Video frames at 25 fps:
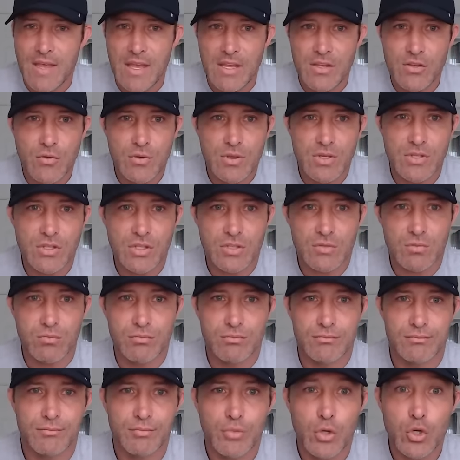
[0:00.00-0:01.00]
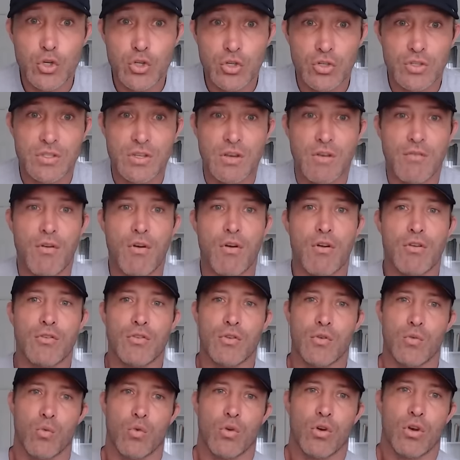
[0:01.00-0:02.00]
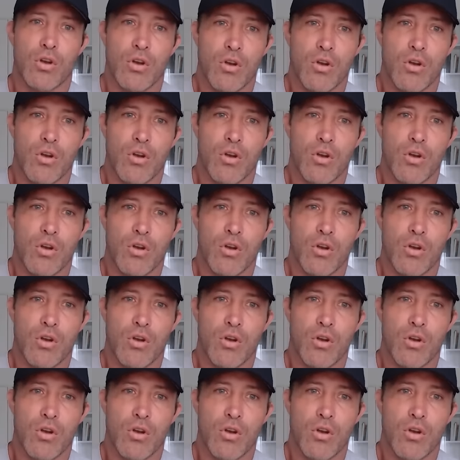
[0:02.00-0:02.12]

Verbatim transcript: that you can just push yourself harder and